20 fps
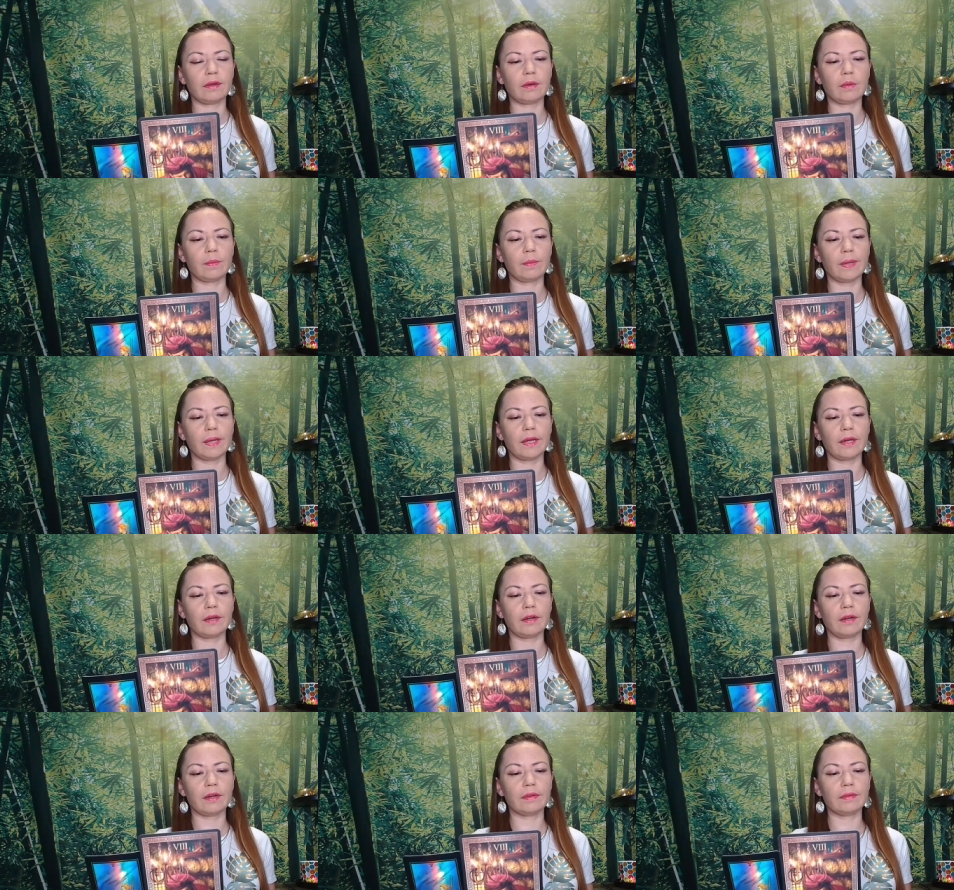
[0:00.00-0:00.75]

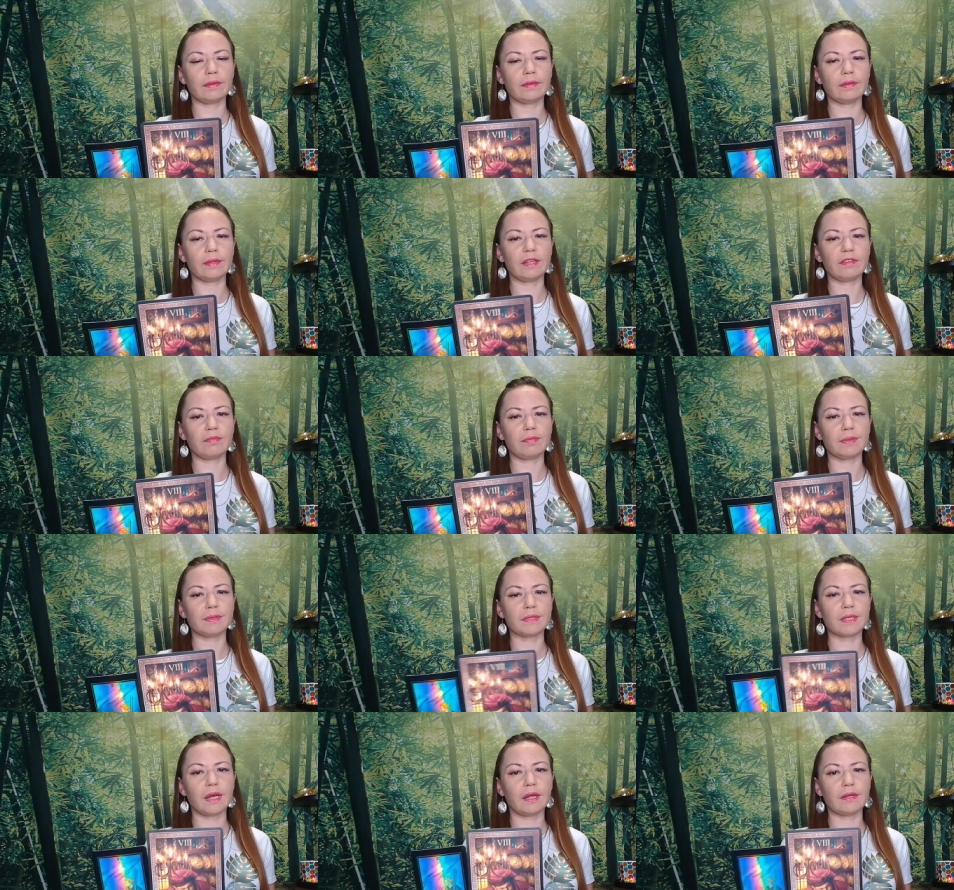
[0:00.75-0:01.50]
where they've
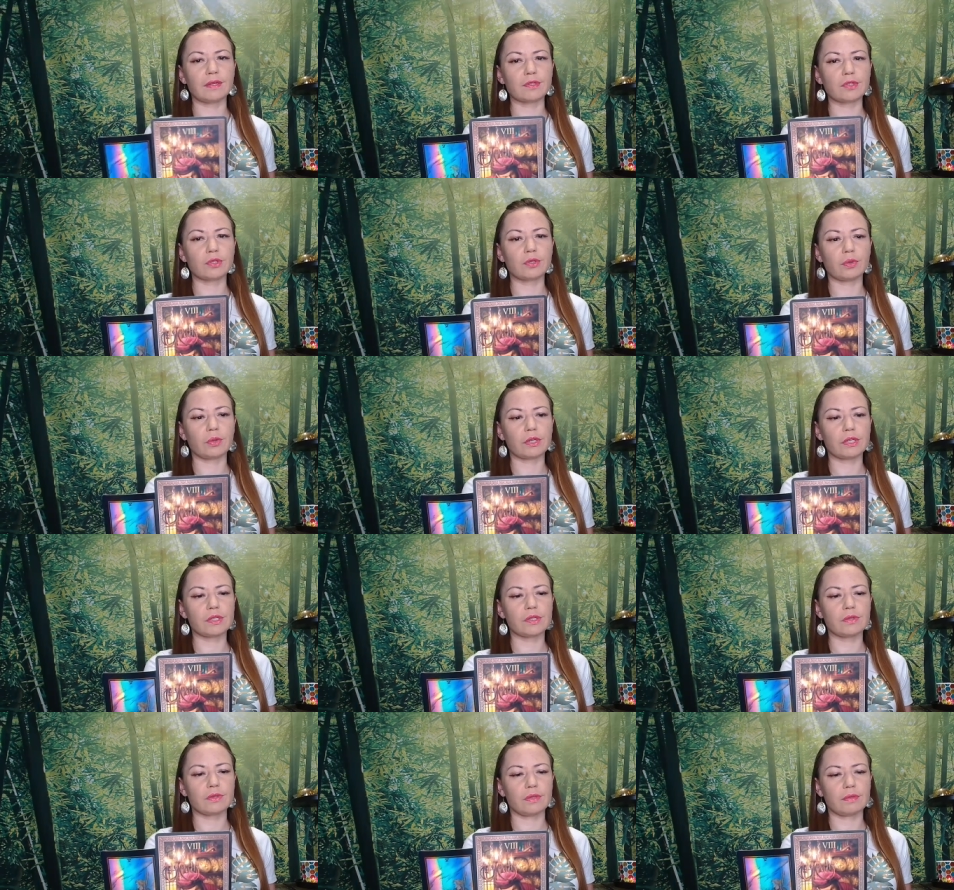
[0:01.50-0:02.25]
been telling
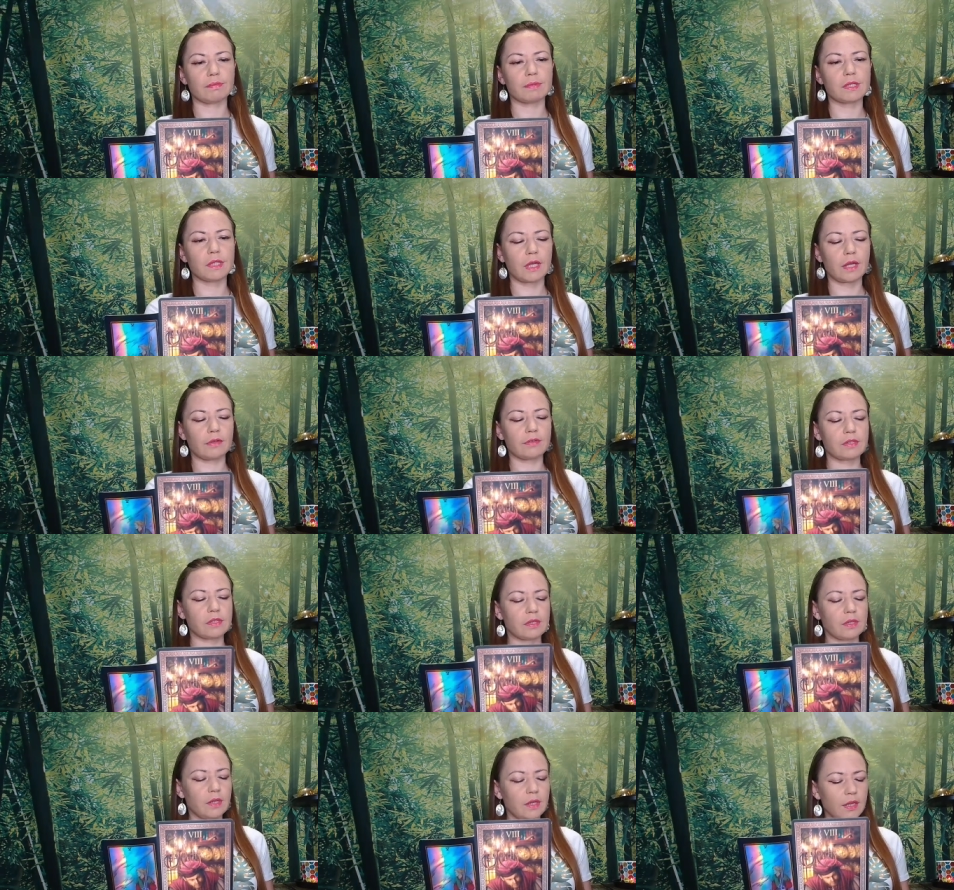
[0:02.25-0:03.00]
stories to
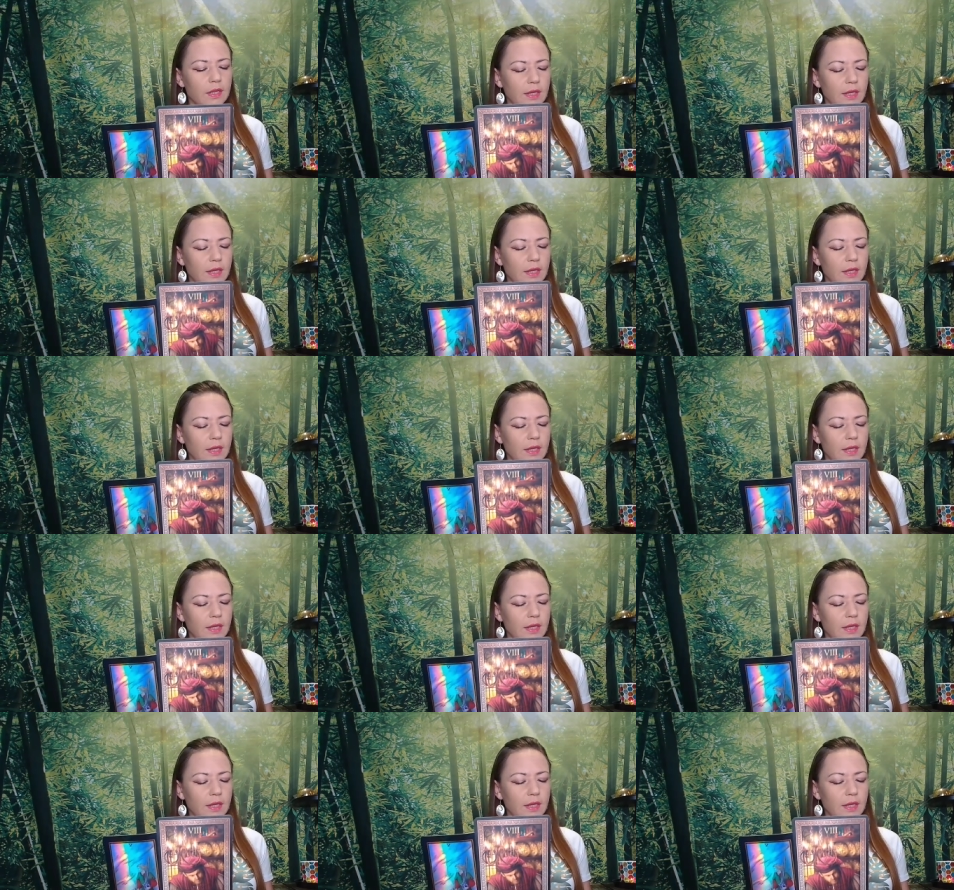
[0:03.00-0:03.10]
themselves,